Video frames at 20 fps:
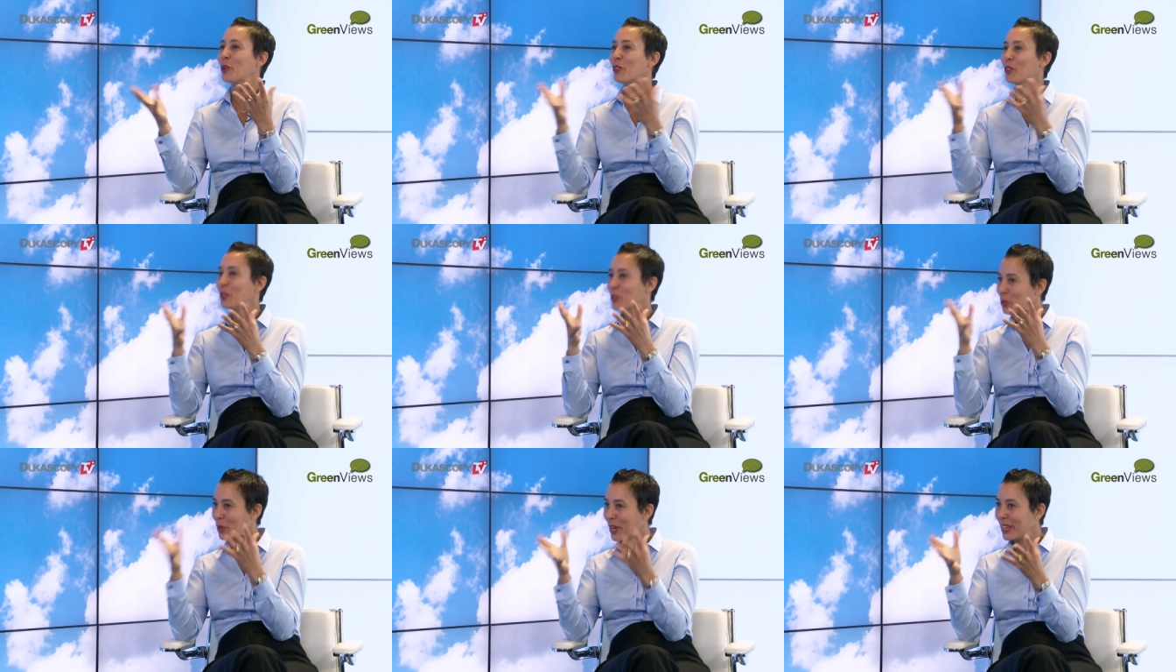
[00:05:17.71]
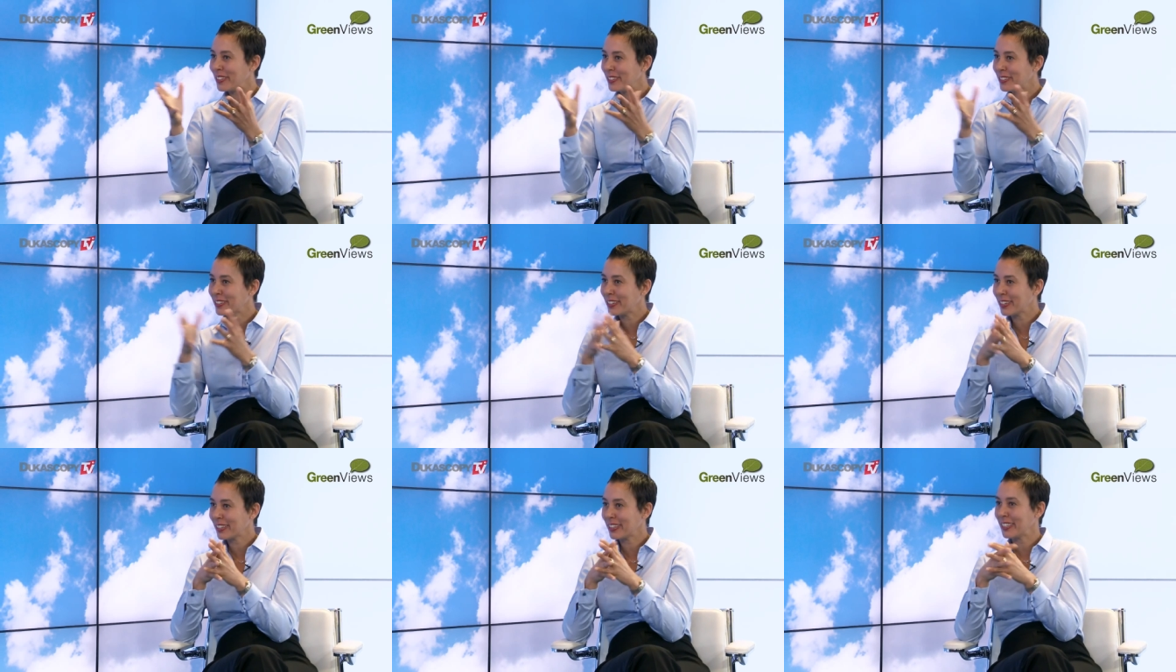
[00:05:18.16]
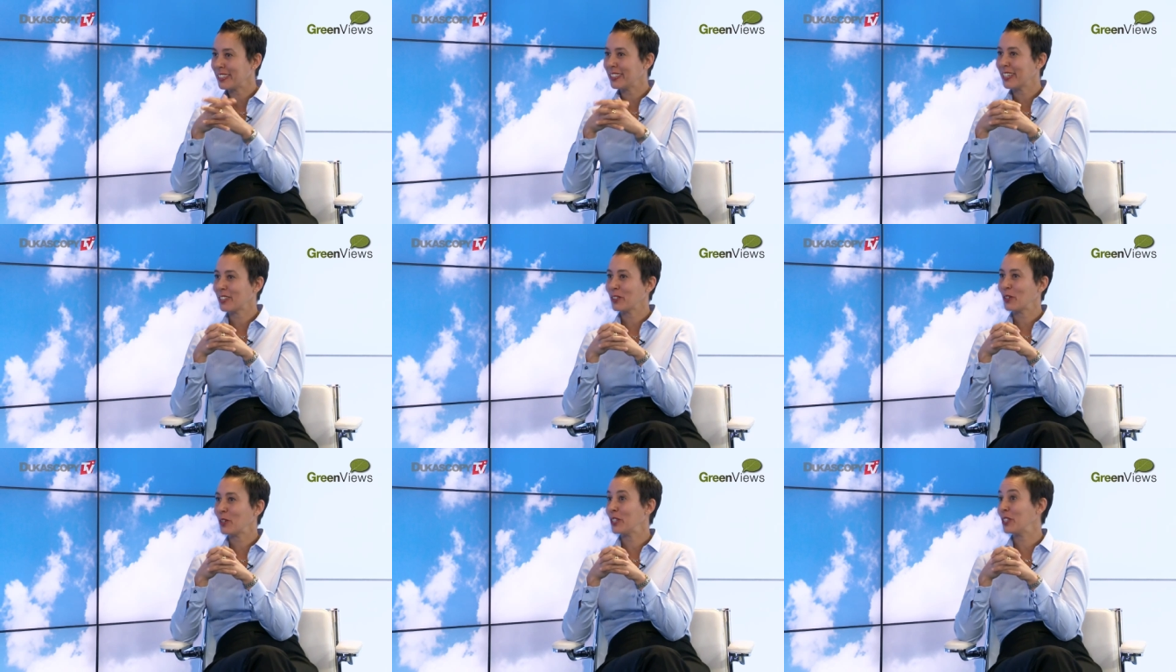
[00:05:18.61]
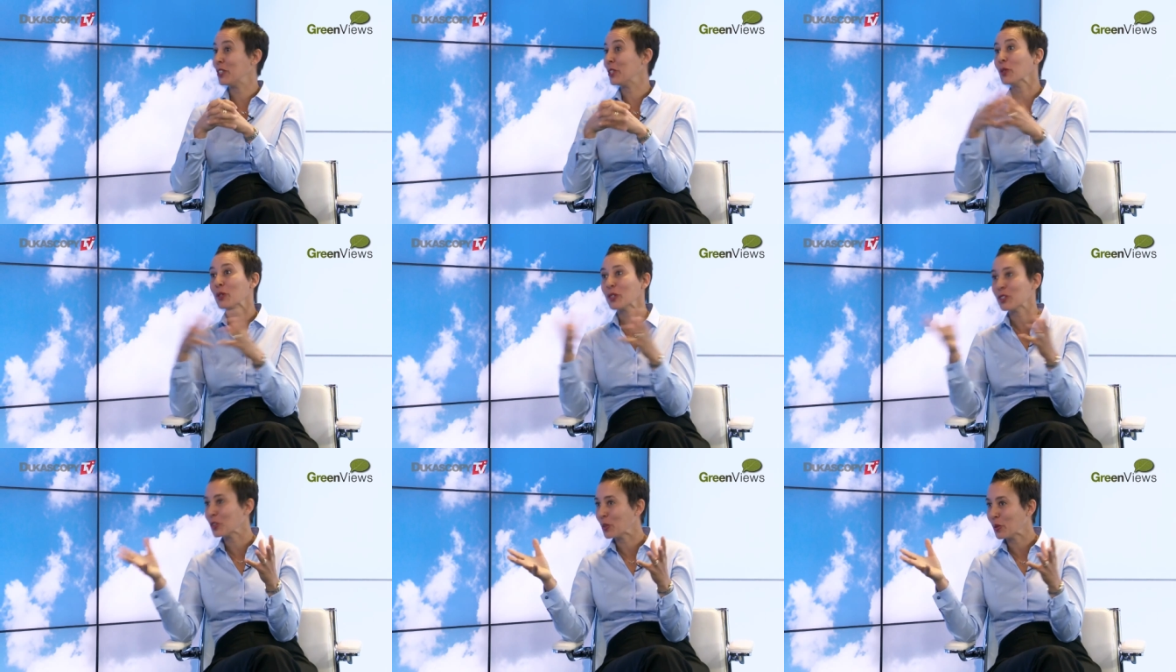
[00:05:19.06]
the trends in clean technology
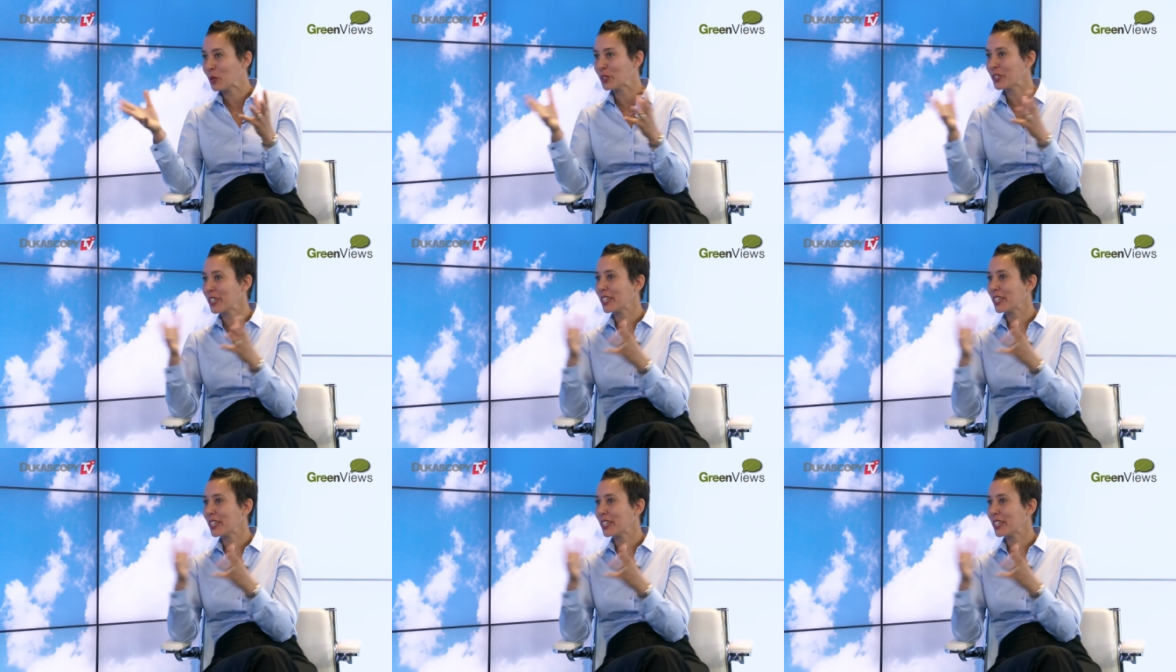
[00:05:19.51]
or solar